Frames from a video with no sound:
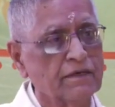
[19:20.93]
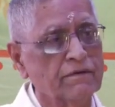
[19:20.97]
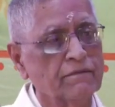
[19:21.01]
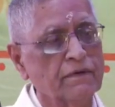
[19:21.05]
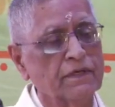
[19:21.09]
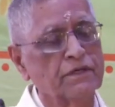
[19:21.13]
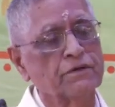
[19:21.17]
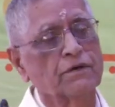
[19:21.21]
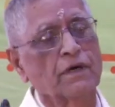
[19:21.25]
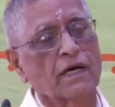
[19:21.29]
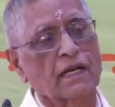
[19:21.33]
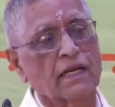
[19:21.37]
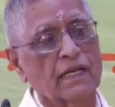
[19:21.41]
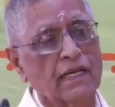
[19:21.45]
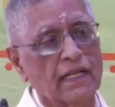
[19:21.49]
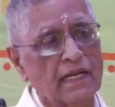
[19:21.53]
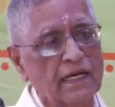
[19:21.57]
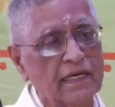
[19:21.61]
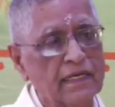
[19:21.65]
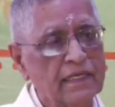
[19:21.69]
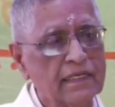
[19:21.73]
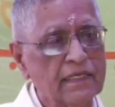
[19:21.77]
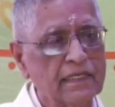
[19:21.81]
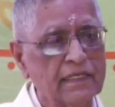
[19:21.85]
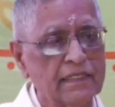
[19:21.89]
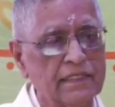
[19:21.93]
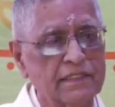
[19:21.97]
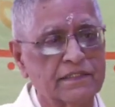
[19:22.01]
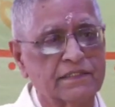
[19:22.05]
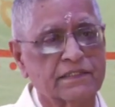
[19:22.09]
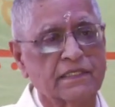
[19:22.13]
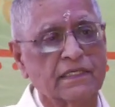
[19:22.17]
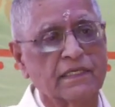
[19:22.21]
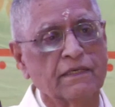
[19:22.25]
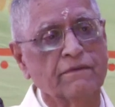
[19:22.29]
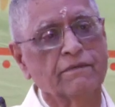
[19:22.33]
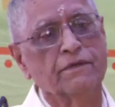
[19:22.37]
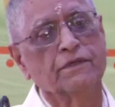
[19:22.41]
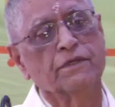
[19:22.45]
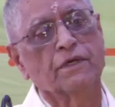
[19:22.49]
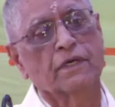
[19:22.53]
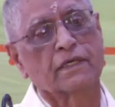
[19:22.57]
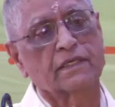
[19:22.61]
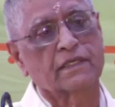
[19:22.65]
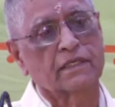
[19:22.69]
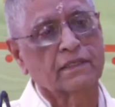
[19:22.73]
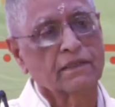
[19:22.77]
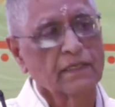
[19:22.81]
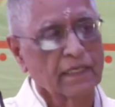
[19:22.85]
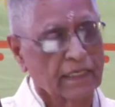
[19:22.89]
when you are learning history, when you are
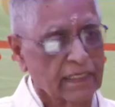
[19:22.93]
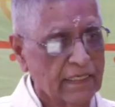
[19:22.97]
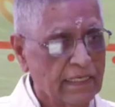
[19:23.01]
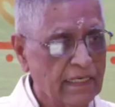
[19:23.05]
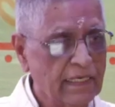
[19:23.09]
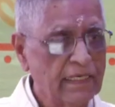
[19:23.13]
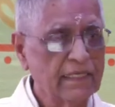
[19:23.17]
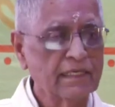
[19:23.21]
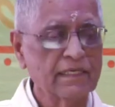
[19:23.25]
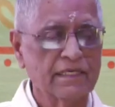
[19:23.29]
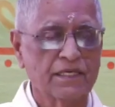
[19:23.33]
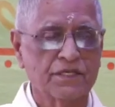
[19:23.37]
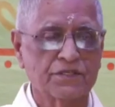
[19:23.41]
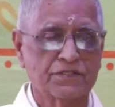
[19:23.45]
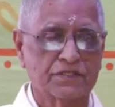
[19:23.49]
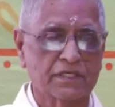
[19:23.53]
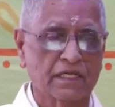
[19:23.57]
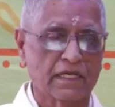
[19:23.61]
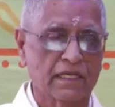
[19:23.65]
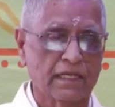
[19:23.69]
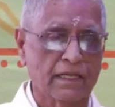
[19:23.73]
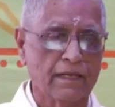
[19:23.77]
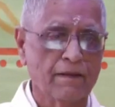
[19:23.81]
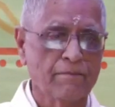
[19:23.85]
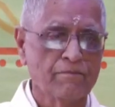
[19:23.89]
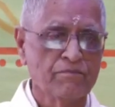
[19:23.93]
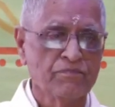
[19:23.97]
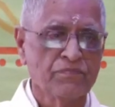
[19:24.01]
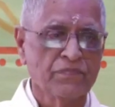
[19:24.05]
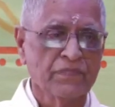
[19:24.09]
reading history,